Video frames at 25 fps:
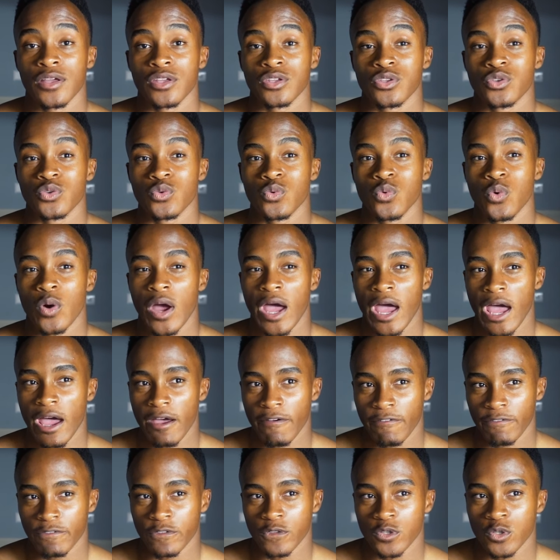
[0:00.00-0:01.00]
you
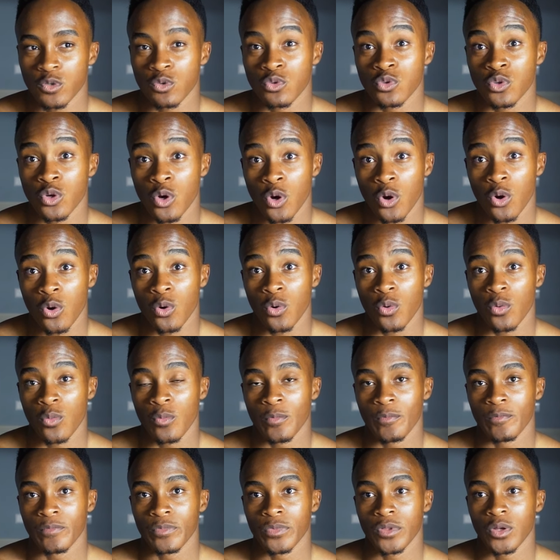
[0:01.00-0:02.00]
have to know
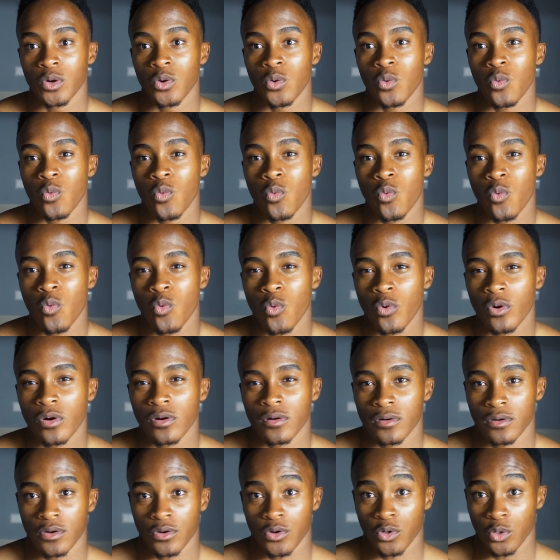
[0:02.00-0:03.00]

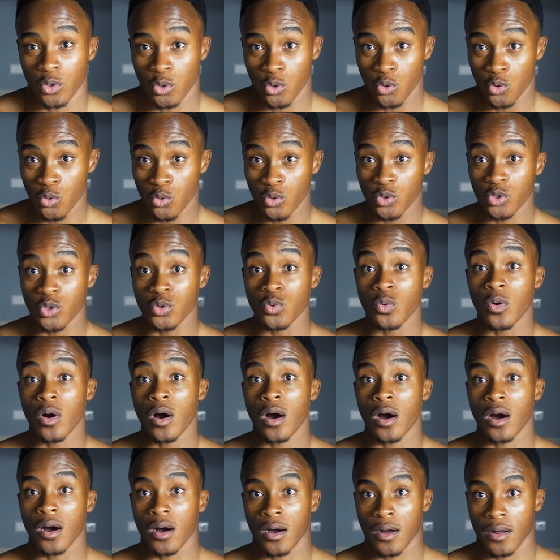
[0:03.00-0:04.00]
who you
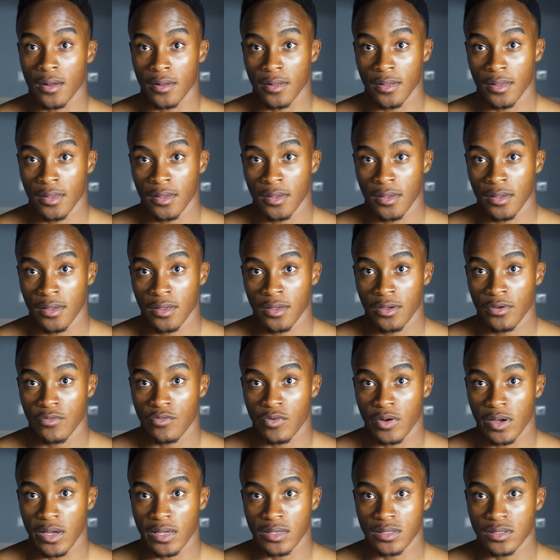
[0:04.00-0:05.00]
are,
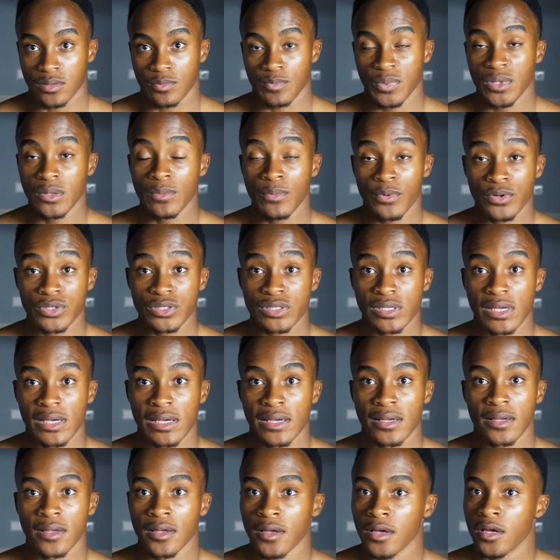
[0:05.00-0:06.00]
right? People
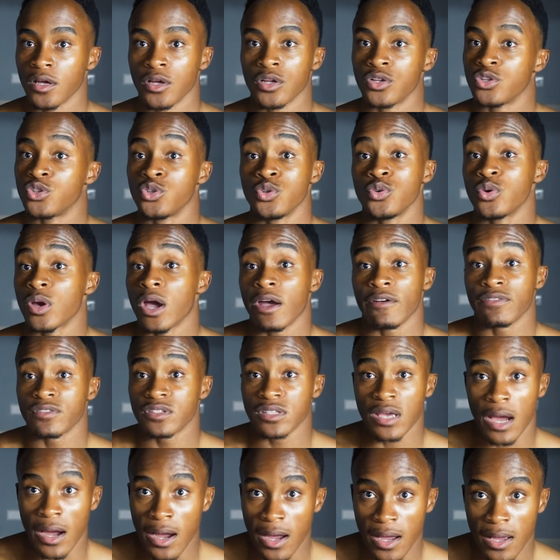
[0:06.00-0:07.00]
say, you have
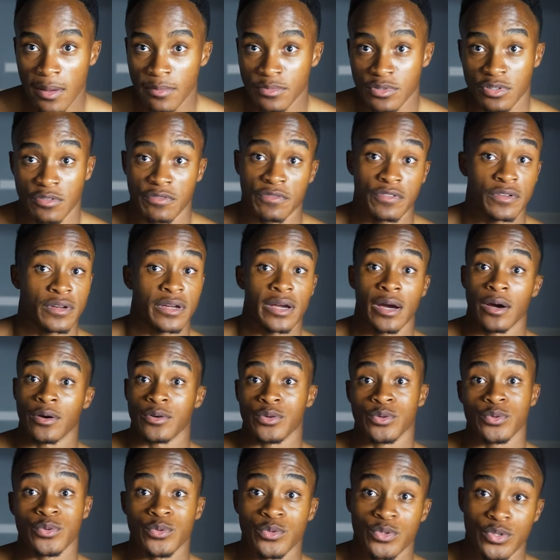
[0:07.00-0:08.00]
time to figure out
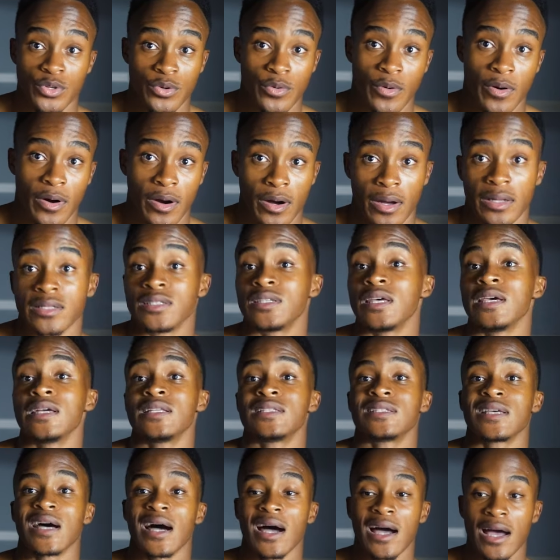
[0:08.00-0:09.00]
who you are.
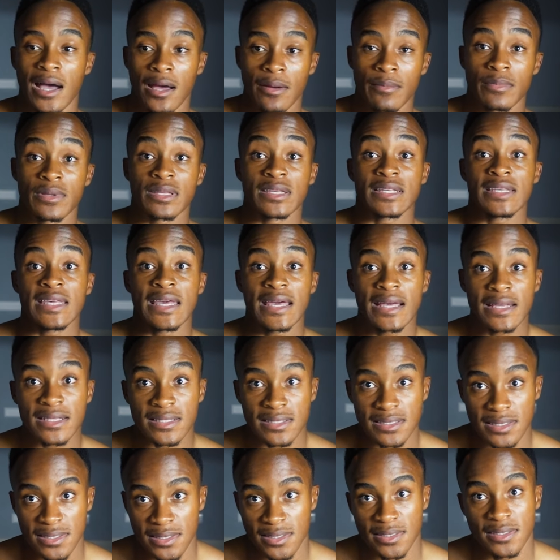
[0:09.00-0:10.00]
Take time.
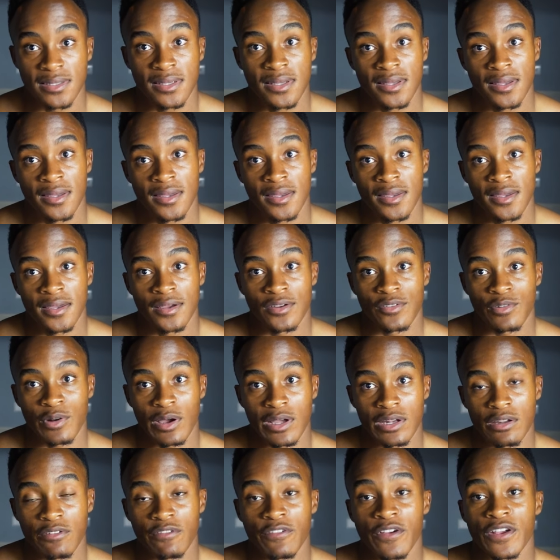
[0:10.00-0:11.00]
Yes,
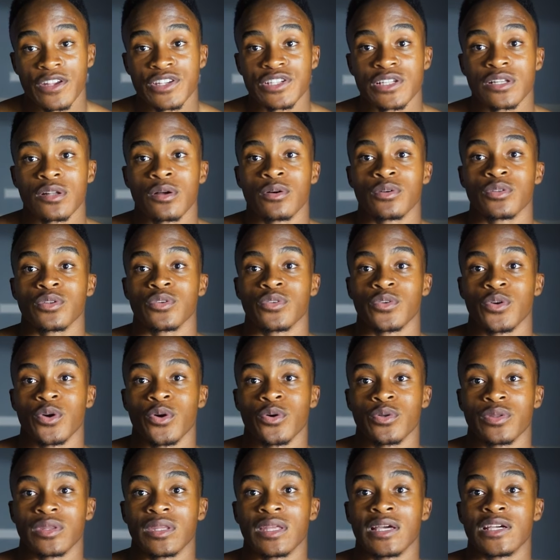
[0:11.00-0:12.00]
right? Eventually along the
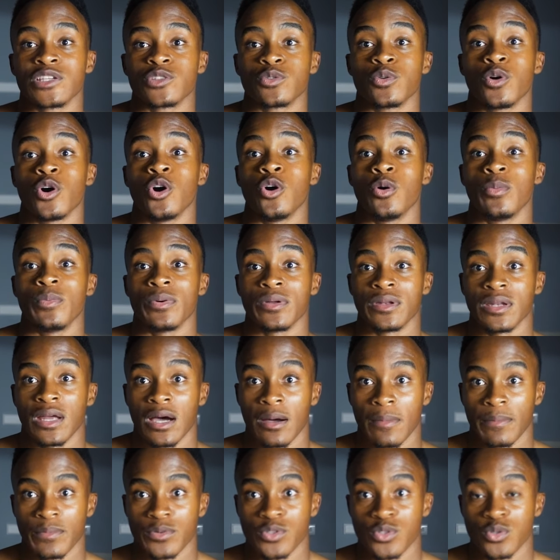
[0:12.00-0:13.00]
road, things will open
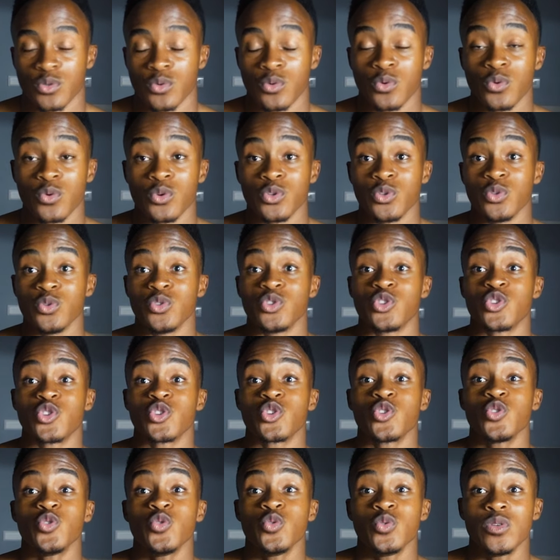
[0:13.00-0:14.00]
up to who you
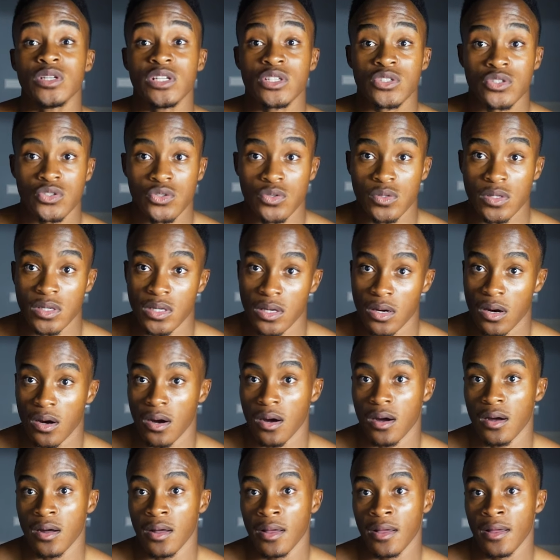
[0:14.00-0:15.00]
truly, truly
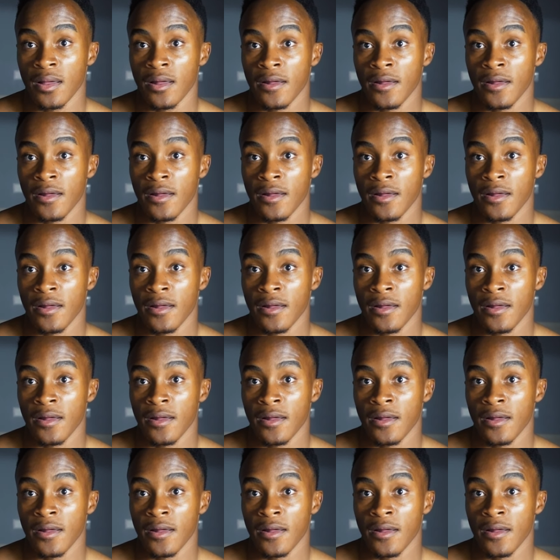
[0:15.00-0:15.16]
are.